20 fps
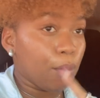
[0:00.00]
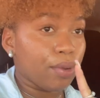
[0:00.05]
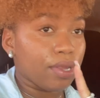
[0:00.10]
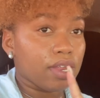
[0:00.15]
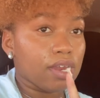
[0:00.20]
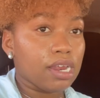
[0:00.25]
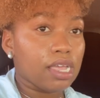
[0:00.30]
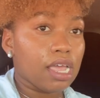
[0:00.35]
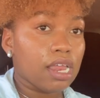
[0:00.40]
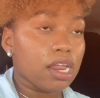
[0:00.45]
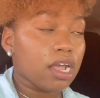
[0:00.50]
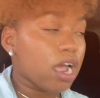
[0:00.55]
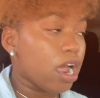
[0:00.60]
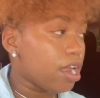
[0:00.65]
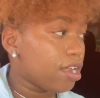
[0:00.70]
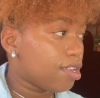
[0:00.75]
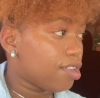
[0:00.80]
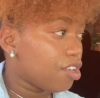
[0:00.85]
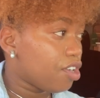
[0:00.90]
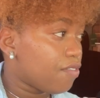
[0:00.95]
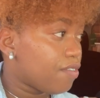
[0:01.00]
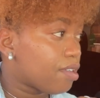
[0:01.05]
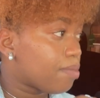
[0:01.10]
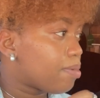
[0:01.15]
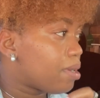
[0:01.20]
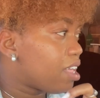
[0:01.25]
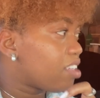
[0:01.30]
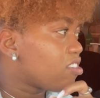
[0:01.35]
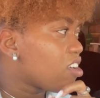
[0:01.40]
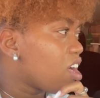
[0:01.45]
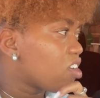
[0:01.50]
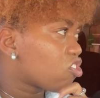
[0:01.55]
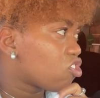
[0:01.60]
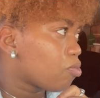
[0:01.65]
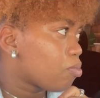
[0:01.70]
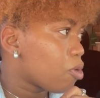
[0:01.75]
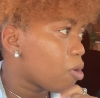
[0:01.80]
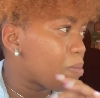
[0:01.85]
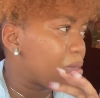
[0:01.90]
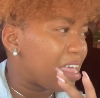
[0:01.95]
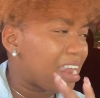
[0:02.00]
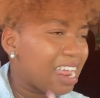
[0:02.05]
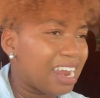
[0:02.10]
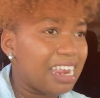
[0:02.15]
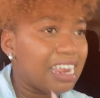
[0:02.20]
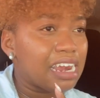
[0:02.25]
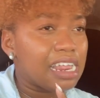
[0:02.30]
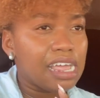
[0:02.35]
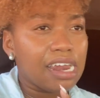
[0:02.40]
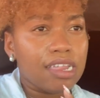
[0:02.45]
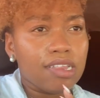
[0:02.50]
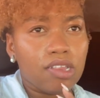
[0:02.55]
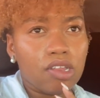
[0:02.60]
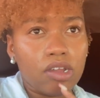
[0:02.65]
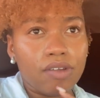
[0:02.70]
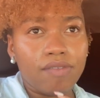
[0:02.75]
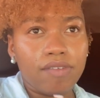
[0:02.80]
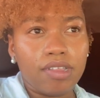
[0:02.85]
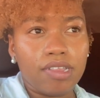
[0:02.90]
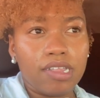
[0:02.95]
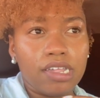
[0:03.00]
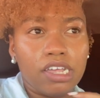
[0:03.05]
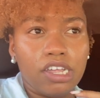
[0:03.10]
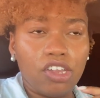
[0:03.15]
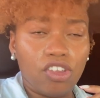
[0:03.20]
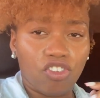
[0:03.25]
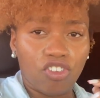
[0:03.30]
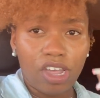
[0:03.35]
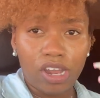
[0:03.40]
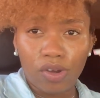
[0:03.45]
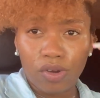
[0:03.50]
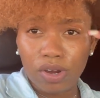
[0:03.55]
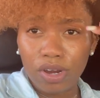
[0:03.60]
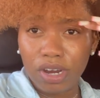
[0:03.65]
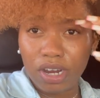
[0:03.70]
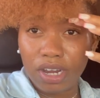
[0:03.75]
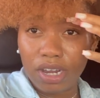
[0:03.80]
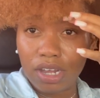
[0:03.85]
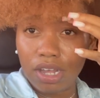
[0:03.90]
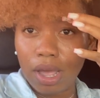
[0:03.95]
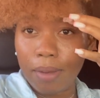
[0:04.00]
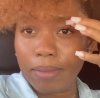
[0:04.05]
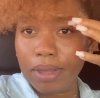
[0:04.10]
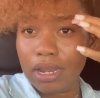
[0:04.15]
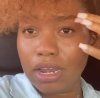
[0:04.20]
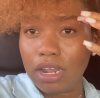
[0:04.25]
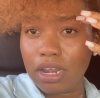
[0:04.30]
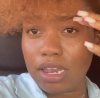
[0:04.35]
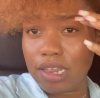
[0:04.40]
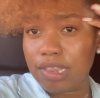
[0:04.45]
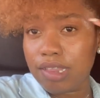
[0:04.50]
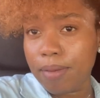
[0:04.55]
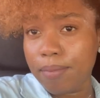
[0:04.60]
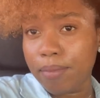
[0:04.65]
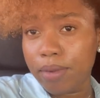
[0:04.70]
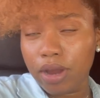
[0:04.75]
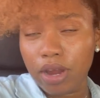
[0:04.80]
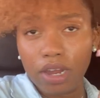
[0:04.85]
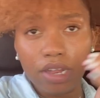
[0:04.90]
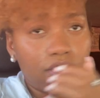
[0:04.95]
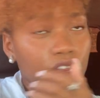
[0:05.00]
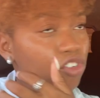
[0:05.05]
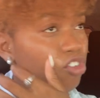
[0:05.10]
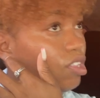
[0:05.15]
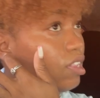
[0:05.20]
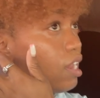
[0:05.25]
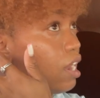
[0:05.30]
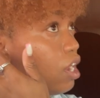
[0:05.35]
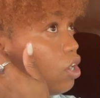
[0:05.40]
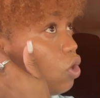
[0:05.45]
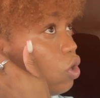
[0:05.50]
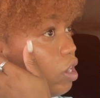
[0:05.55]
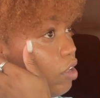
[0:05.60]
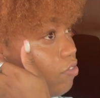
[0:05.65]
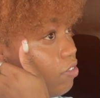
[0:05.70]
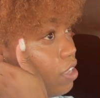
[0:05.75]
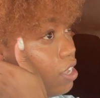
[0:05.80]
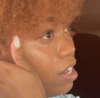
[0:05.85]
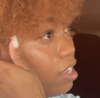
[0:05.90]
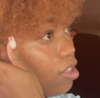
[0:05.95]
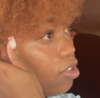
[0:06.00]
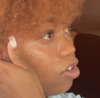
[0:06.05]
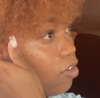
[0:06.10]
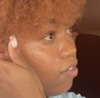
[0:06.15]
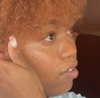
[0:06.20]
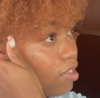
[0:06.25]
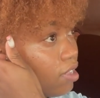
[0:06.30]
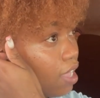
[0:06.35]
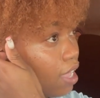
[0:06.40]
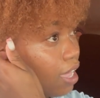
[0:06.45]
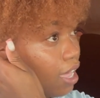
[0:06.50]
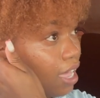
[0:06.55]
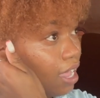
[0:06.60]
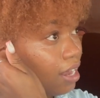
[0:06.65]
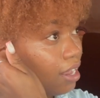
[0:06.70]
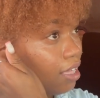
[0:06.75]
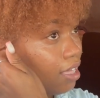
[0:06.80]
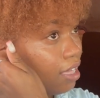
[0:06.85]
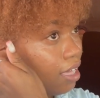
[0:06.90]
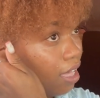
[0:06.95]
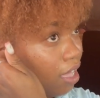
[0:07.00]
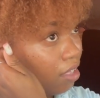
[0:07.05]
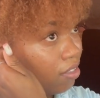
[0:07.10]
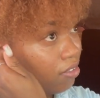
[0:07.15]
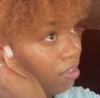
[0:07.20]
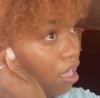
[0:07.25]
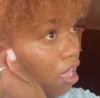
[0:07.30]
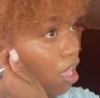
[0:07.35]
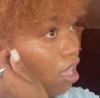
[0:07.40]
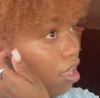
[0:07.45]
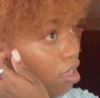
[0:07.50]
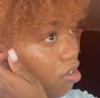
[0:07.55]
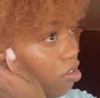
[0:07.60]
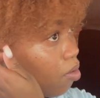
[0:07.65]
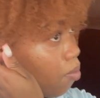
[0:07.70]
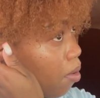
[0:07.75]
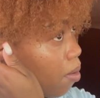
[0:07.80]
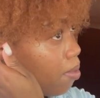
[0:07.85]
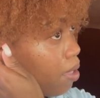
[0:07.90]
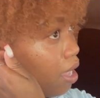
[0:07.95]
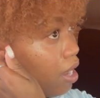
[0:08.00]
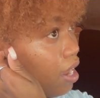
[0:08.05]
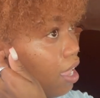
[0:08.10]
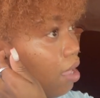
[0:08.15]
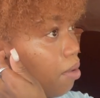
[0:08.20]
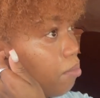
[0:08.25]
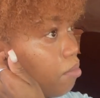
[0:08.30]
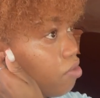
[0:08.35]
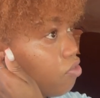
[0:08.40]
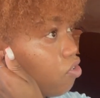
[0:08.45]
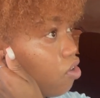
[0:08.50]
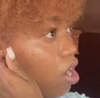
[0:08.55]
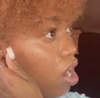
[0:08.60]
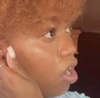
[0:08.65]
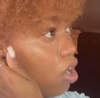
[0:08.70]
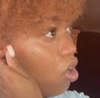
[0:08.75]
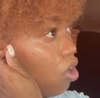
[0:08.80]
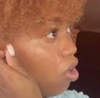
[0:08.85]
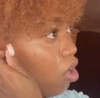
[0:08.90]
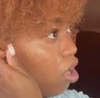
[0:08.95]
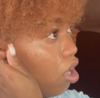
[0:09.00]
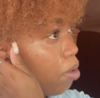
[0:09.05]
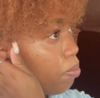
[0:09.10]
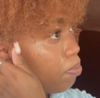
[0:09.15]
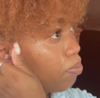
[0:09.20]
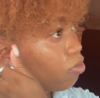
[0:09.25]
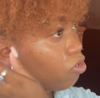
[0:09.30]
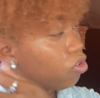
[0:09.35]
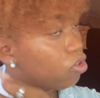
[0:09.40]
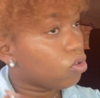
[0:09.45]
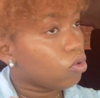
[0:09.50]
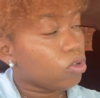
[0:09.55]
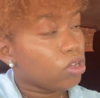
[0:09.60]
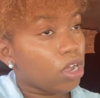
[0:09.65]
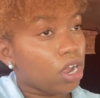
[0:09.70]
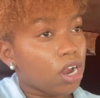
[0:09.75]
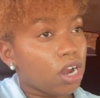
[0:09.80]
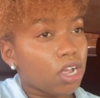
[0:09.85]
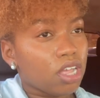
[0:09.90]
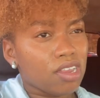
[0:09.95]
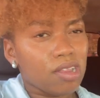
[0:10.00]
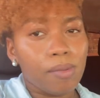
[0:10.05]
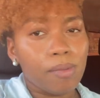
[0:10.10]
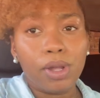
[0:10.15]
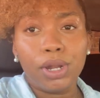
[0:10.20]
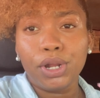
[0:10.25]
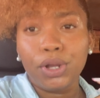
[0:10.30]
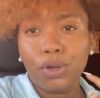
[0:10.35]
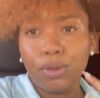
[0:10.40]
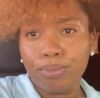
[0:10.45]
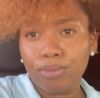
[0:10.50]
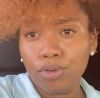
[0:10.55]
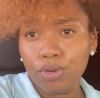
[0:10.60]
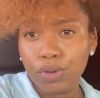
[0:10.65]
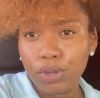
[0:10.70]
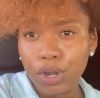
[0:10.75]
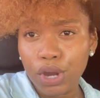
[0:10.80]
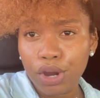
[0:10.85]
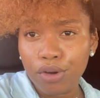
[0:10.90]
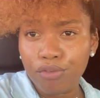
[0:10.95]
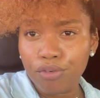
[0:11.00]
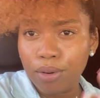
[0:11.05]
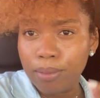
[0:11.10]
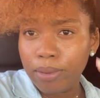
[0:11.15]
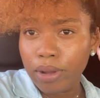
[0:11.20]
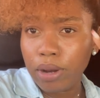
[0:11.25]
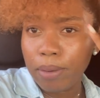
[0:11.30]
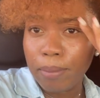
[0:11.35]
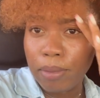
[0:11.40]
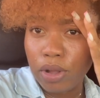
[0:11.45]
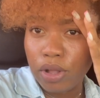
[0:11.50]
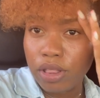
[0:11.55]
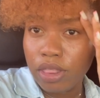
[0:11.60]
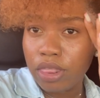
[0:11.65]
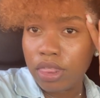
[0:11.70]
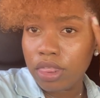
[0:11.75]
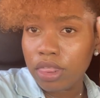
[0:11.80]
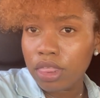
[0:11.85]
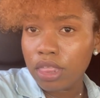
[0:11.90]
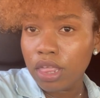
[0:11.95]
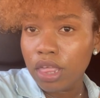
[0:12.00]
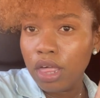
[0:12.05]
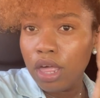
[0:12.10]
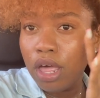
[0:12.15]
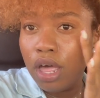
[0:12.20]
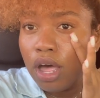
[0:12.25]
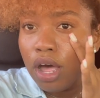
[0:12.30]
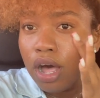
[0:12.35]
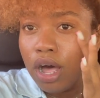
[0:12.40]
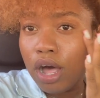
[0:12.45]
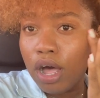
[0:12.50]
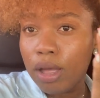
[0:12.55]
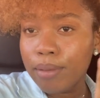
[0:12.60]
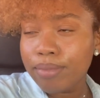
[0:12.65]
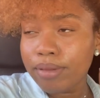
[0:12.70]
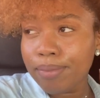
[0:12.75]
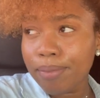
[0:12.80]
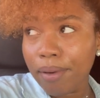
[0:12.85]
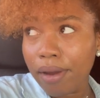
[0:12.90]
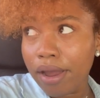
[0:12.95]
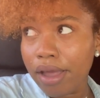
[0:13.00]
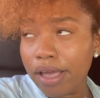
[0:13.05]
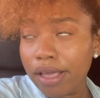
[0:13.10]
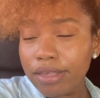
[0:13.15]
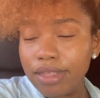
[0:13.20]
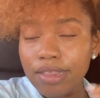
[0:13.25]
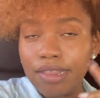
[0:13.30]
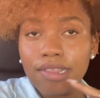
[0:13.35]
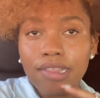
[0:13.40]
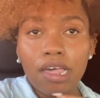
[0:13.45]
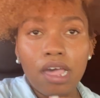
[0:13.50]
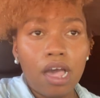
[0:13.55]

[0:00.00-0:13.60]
was gonna get the car serviced, but I talked to mommy and I did get it serviced in December. So she said I don't have to get it serviced again yet. So probably before I go up to New York, because I'm gonna go up to New York for about a month. Surprise.